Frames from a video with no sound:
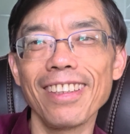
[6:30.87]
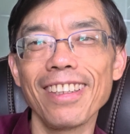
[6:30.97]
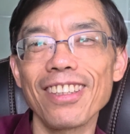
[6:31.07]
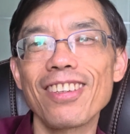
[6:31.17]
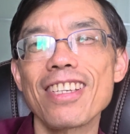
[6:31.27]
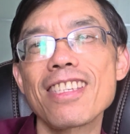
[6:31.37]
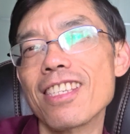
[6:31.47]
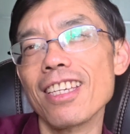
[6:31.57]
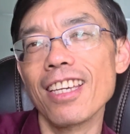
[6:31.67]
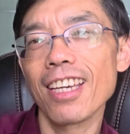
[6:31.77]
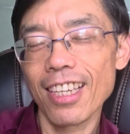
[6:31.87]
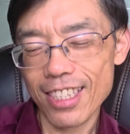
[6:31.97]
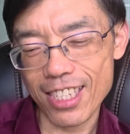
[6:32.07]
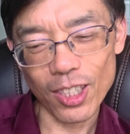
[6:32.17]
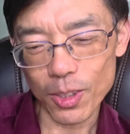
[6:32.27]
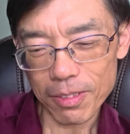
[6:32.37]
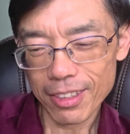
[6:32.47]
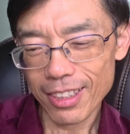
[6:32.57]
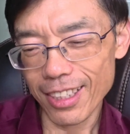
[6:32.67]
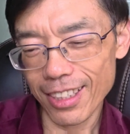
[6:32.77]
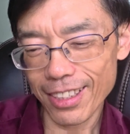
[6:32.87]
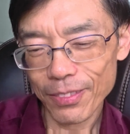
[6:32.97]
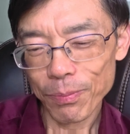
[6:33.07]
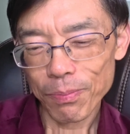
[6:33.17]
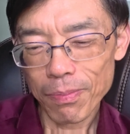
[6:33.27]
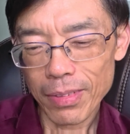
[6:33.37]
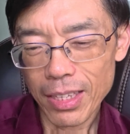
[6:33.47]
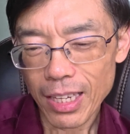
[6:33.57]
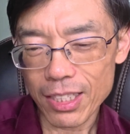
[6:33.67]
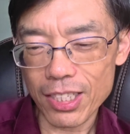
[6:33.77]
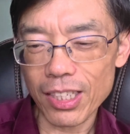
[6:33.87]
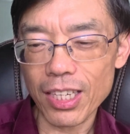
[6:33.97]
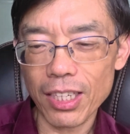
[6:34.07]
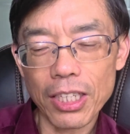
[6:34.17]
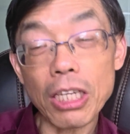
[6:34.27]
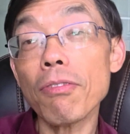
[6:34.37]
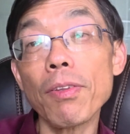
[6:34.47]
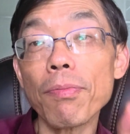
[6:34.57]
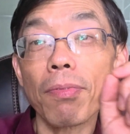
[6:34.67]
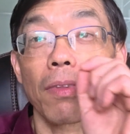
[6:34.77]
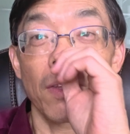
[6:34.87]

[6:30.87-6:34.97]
You can see. So I think even